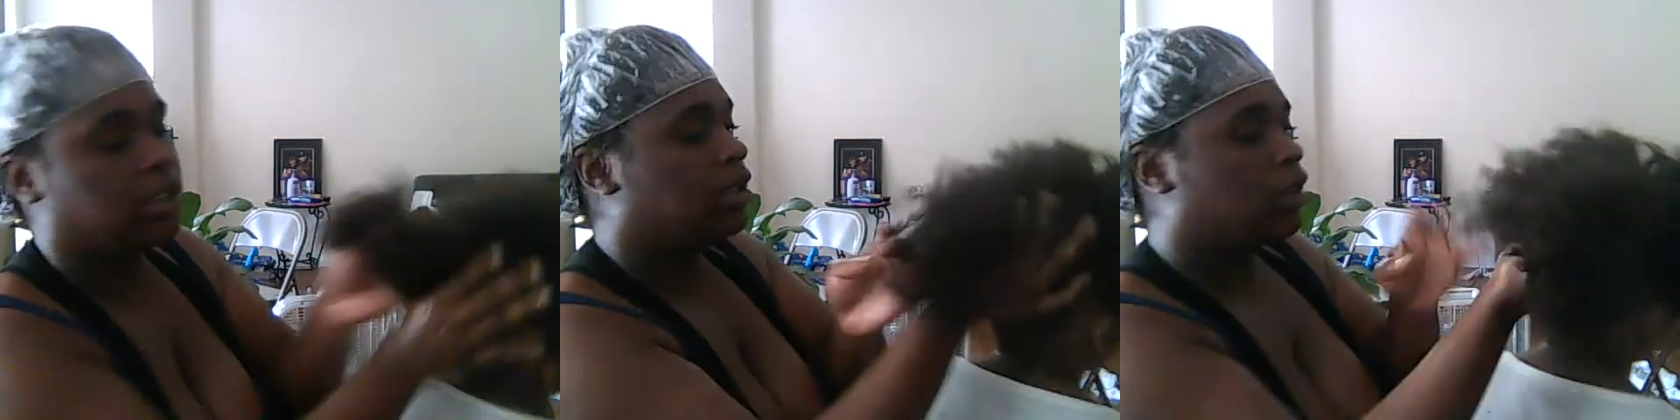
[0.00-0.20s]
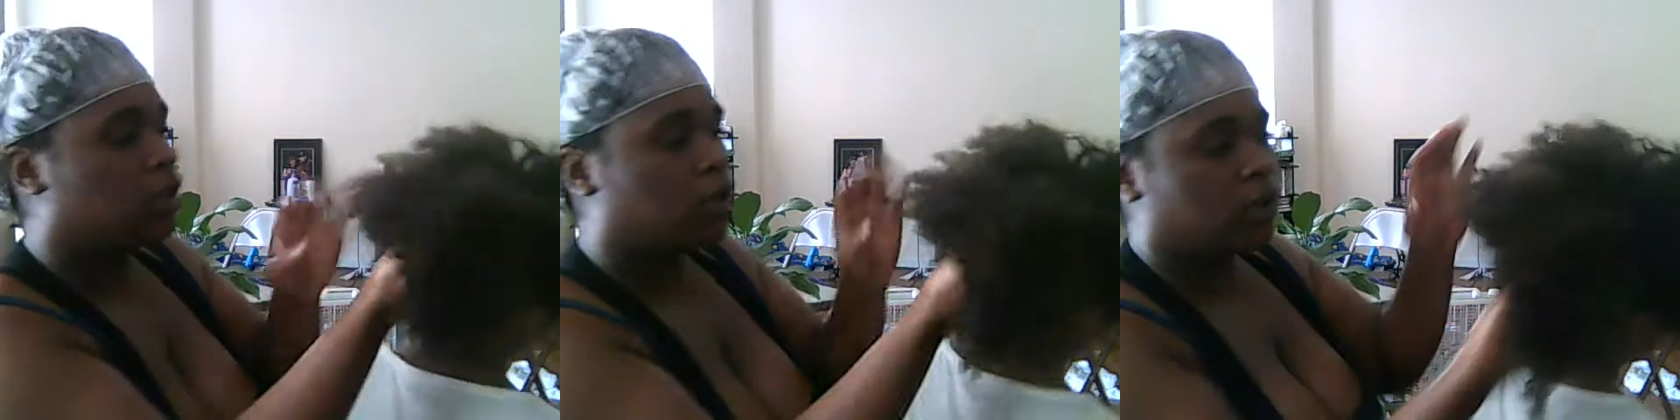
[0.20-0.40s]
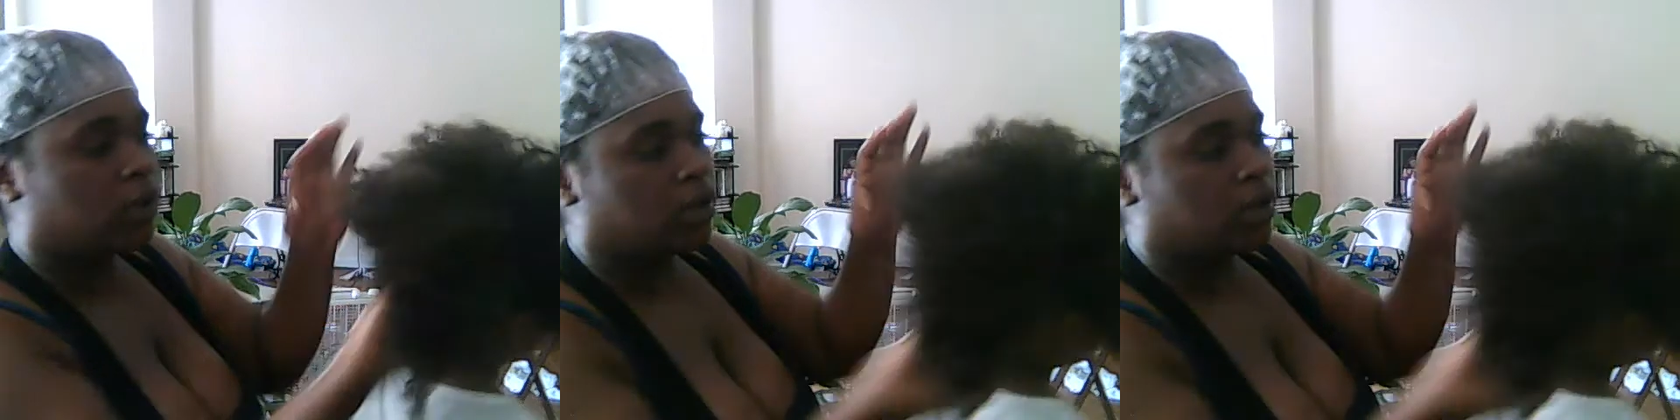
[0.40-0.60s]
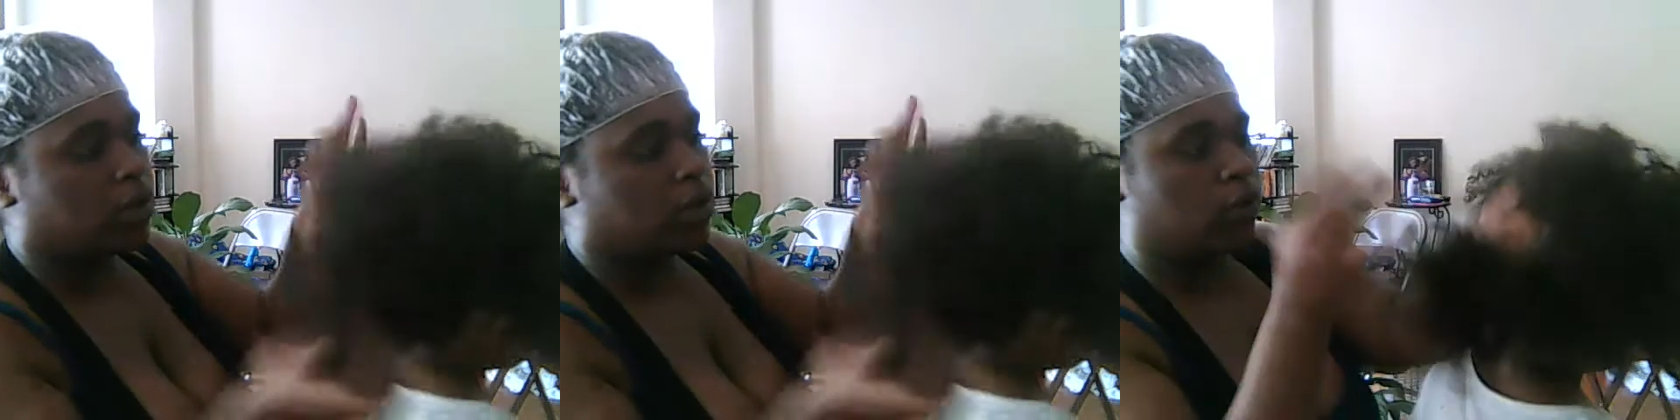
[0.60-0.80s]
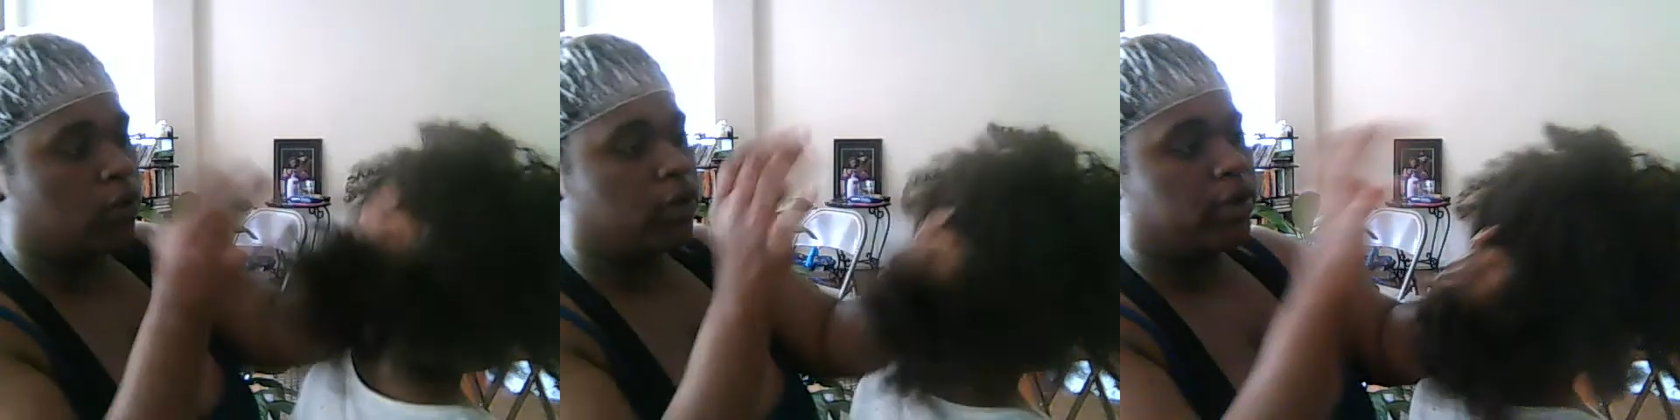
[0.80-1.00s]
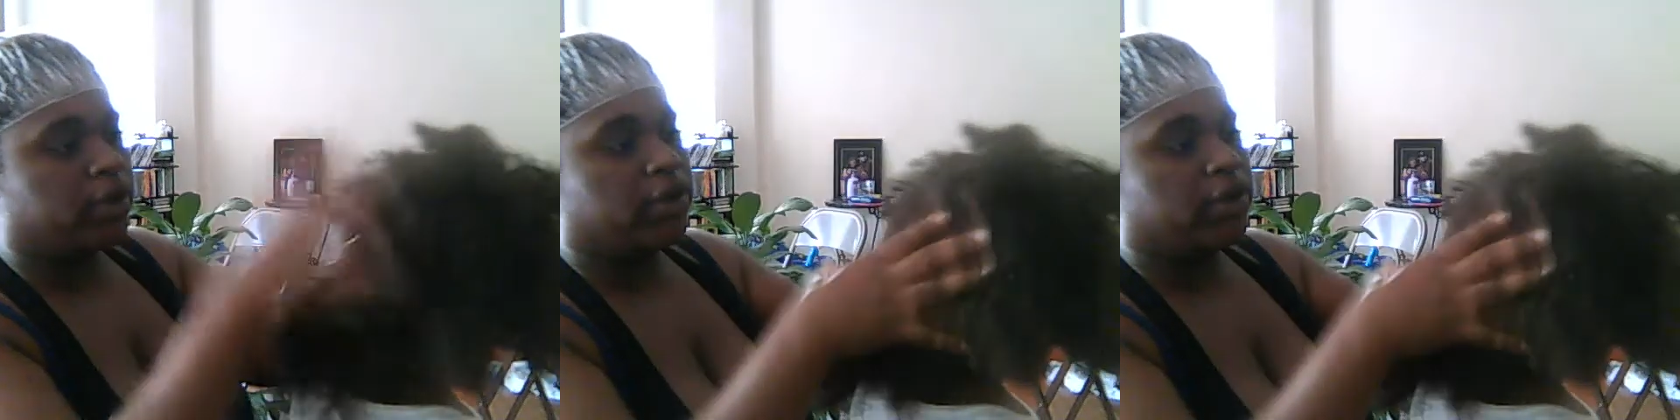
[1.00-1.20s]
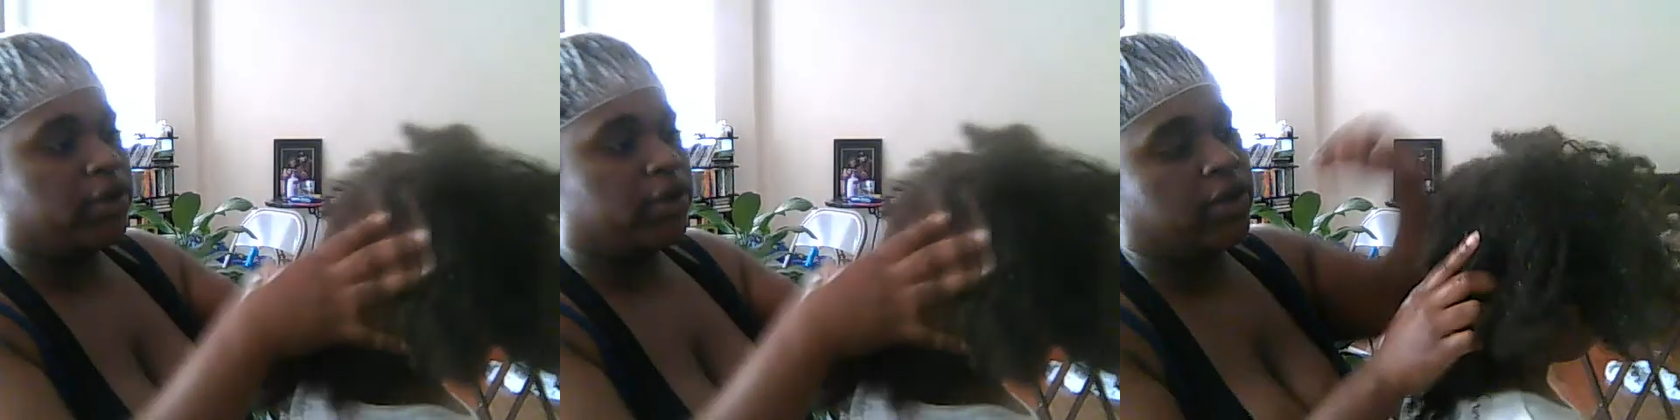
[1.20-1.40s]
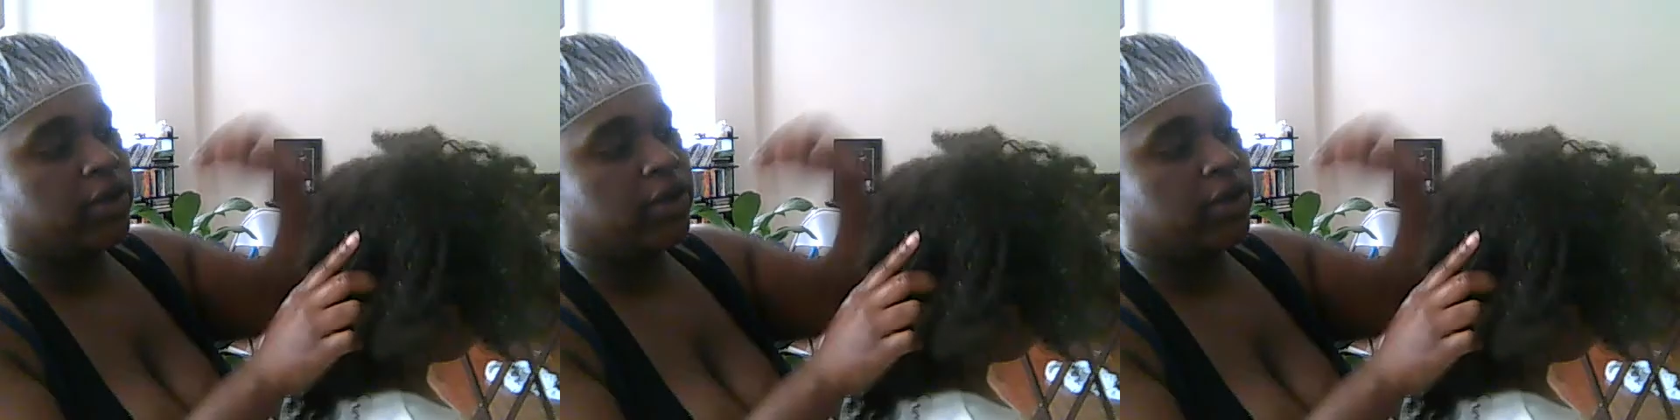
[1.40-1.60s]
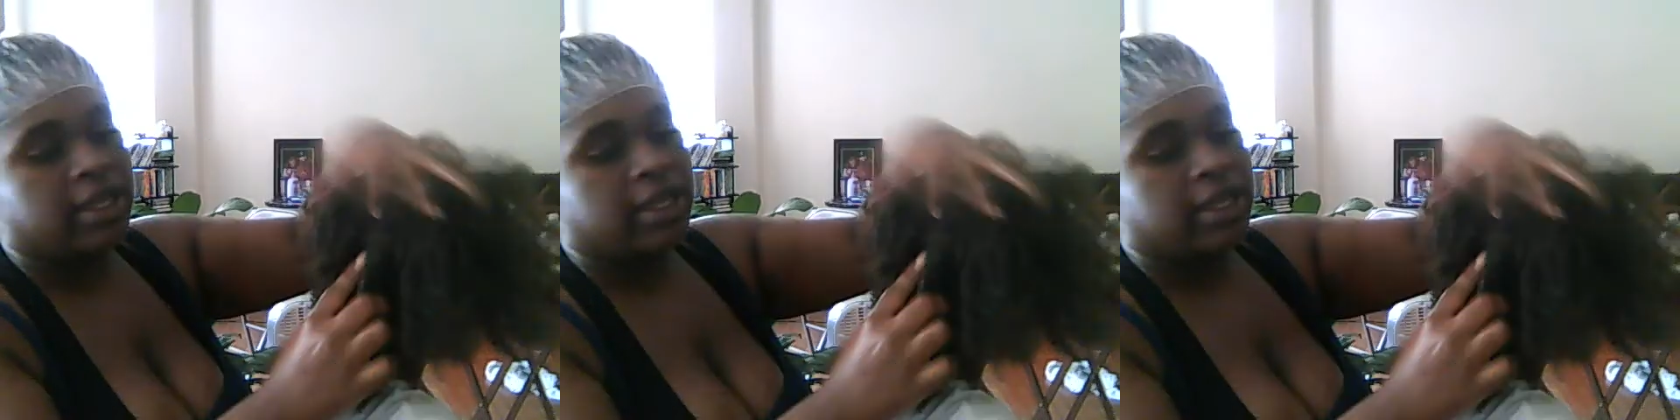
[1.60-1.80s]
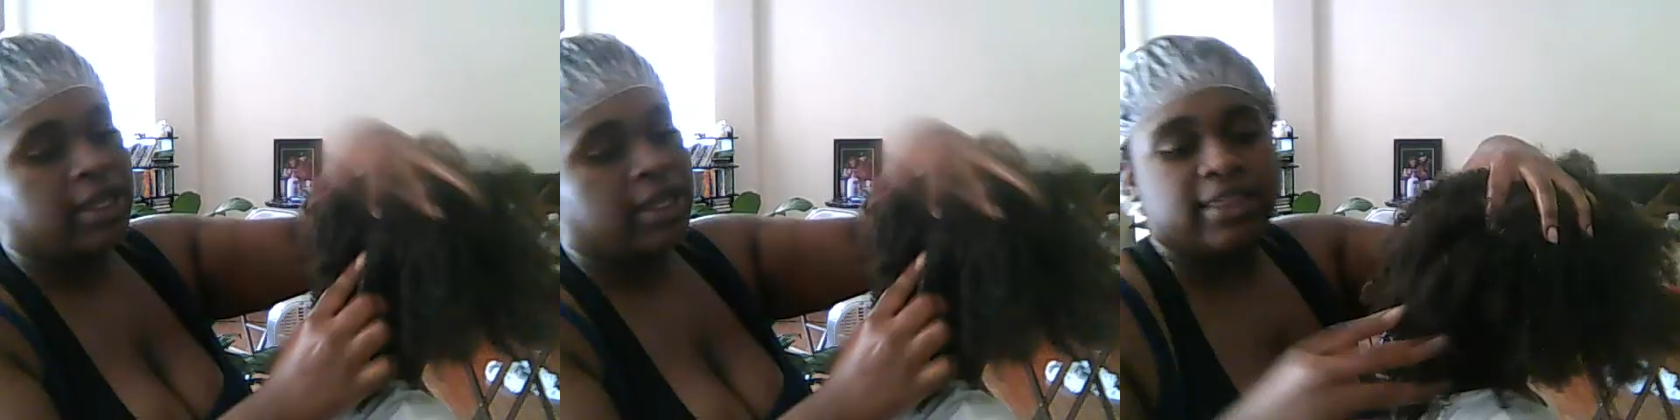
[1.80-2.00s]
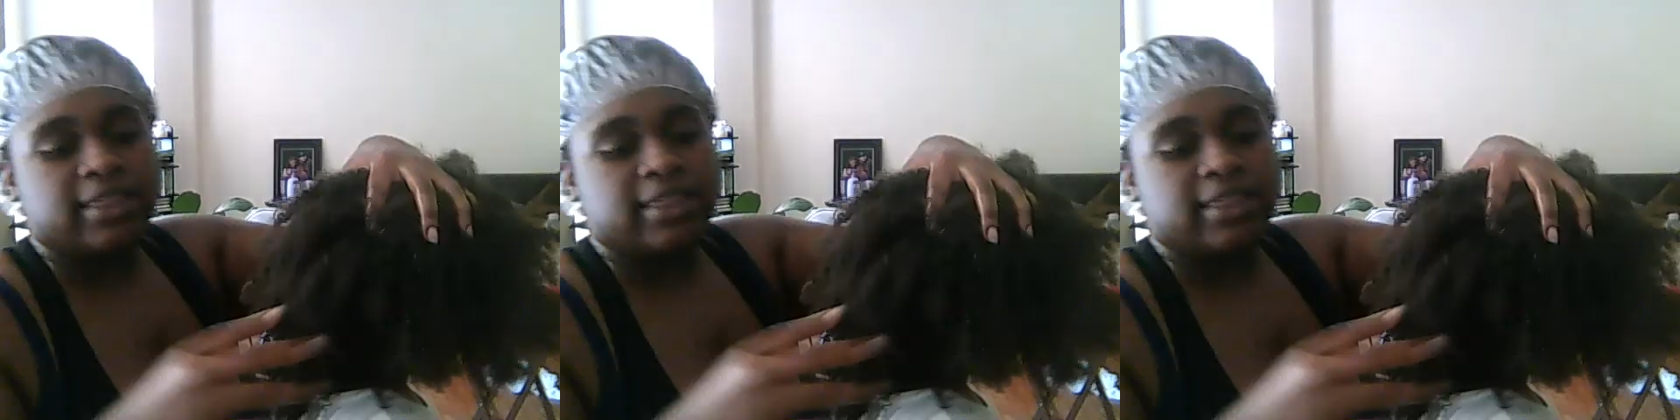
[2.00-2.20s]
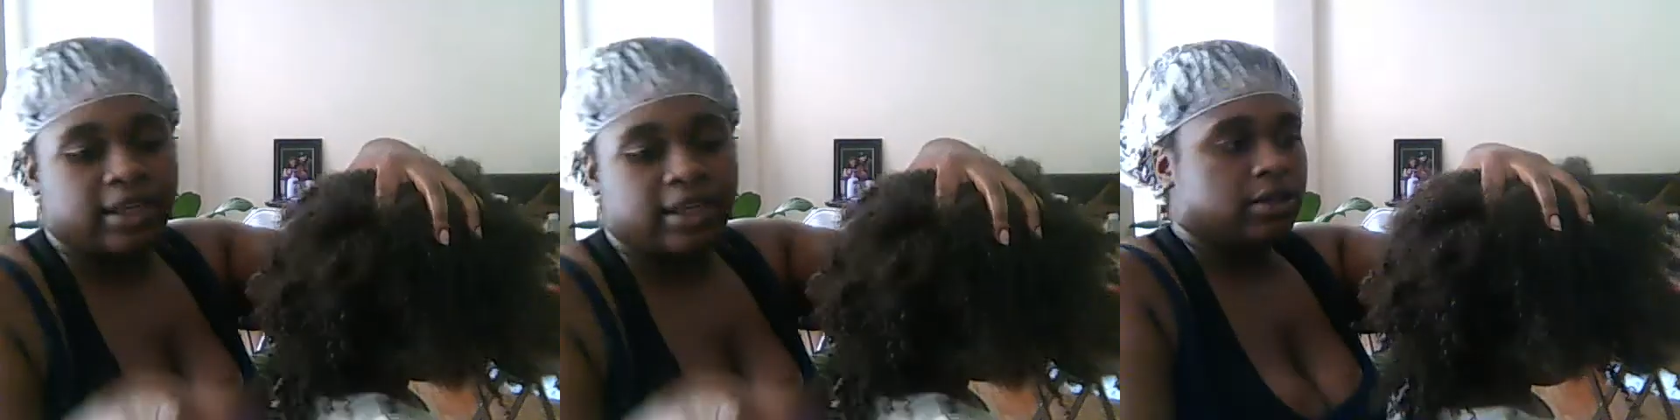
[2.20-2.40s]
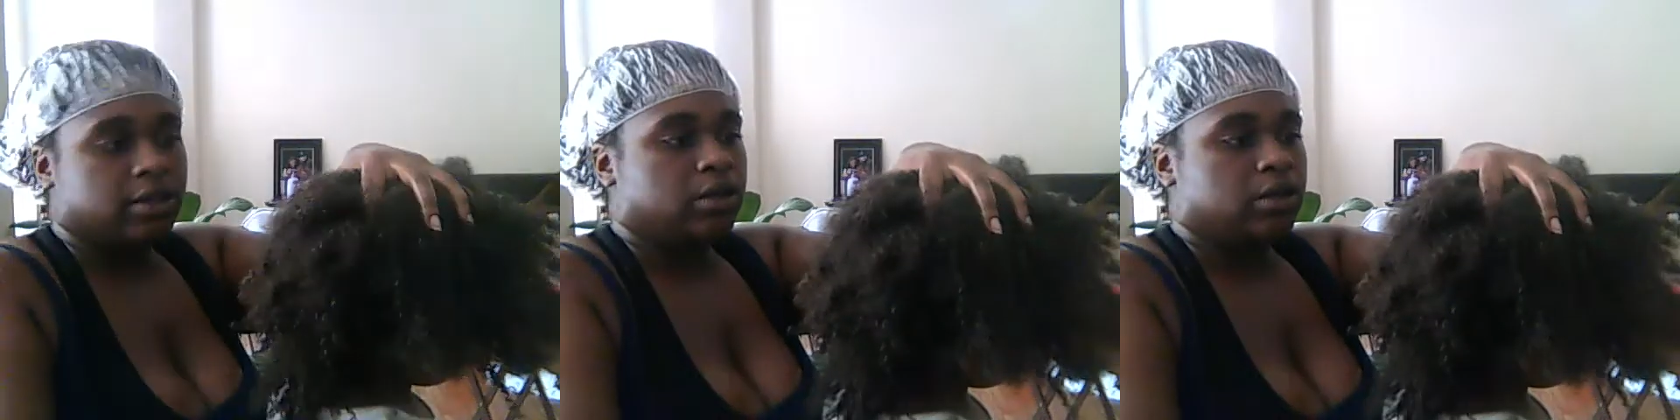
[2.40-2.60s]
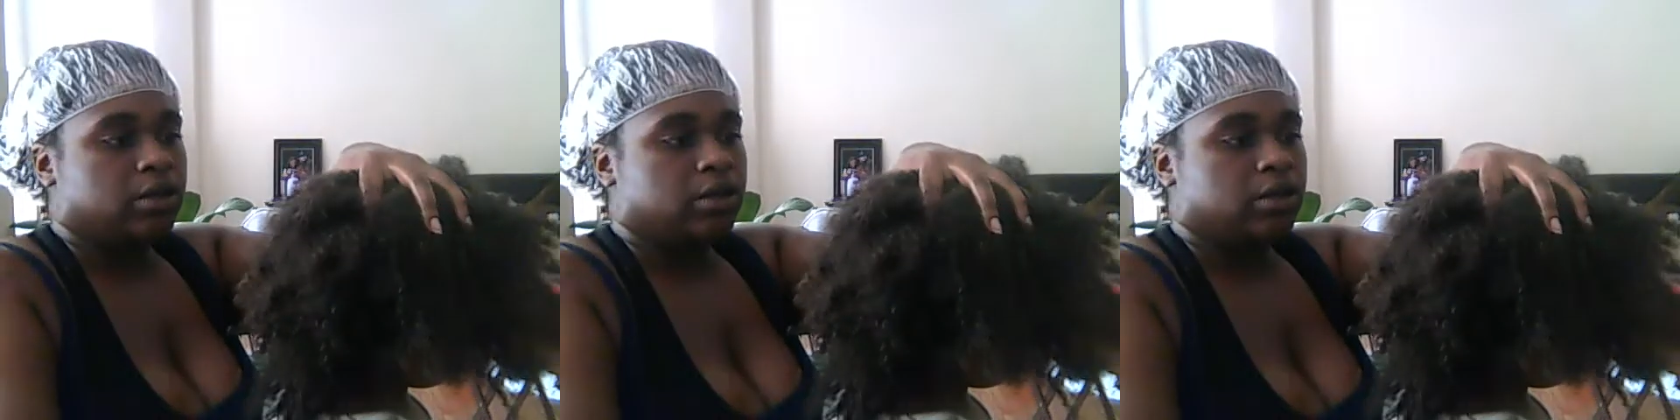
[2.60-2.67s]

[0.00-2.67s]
coconut oil, and then